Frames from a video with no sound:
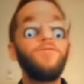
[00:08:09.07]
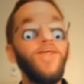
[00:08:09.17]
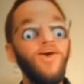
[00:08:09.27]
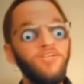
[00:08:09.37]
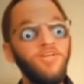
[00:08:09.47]
We
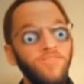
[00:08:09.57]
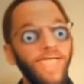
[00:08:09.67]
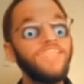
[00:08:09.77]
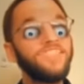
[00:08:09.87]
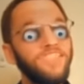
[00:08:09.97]
all know
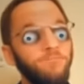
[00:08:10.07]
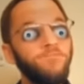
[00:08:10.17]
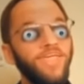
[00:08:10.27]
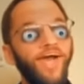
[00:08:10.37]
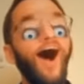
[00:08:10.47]
that's
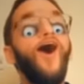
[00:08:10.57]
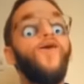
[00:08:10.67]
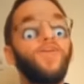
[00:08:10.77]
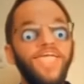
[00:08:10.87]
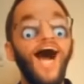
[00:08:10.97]
something
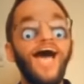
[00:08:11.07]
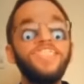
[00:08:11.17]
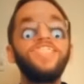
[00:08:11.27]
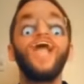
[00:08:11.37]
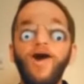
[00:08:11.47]
our god
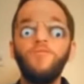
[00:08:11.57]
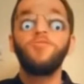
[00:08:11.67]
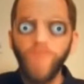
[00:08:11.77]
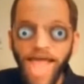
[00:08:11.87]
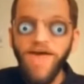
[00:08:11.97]
Zhao
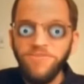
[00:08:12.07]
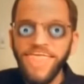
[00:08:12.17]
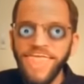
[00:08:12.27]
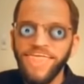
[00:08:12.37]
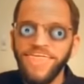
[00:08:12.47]

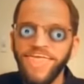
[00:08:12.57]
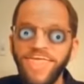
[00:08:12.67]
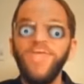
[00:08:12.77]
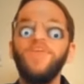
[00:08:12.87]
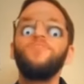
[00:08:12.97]
Crowning
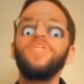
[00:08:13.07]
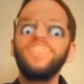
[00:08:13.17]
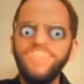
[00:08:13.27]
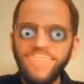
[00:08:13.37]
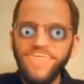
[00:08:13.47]
would
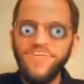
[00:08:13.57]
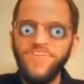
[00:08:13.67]
do.